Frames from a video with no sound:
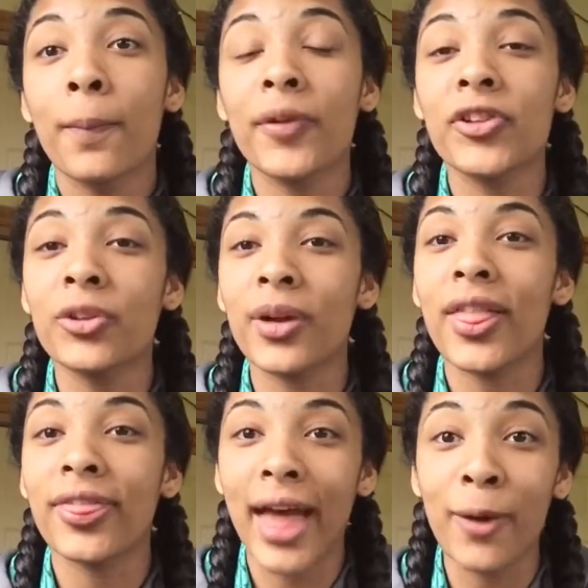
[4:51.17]
But you know what?
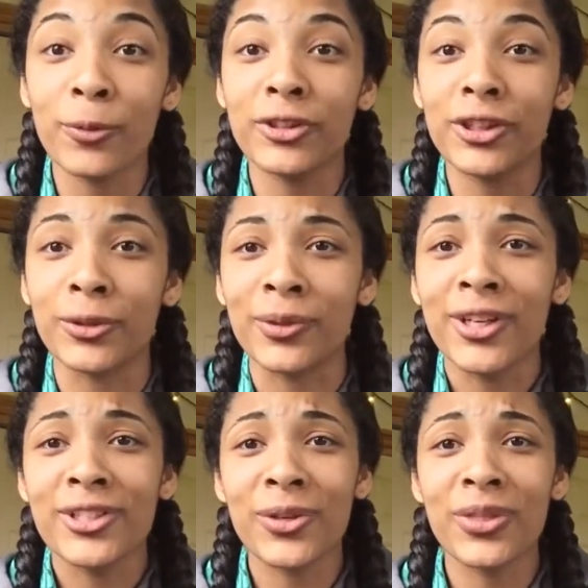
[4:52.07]
That will do.
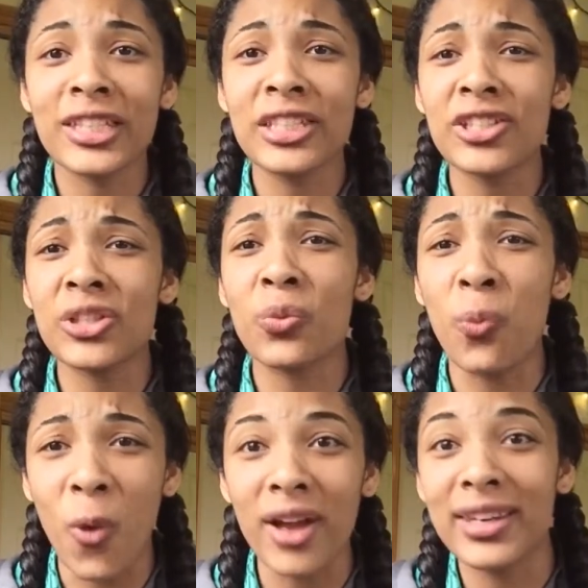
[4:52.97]
So this is just
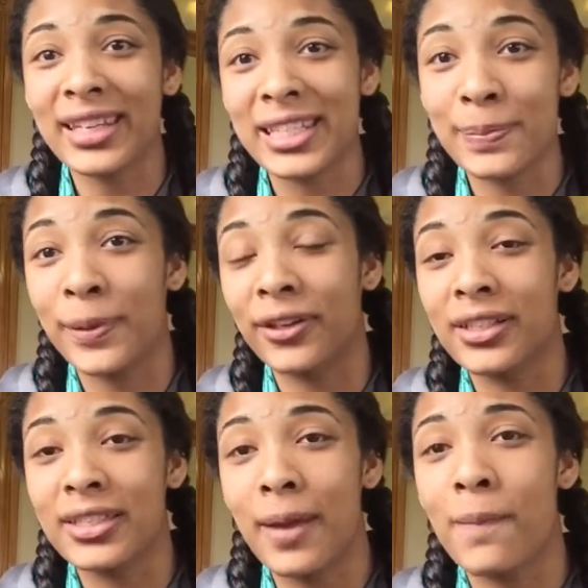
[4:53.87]
one
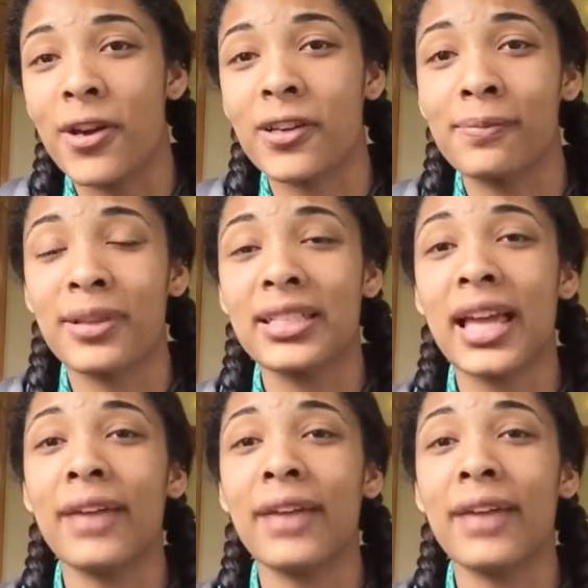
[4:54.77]
experience on Marketplace.